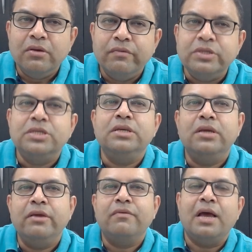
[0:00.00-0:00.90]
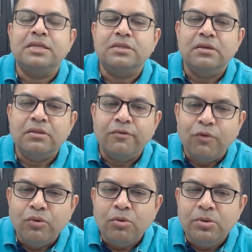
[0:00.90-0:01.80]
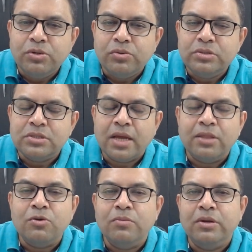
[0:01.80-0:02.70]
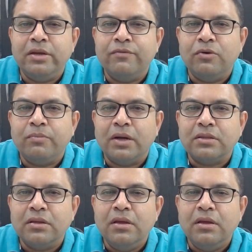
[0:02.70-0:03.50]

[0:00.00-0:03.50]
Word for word: which he gave as the Four Noble Truths and the Noble Eightfold Path.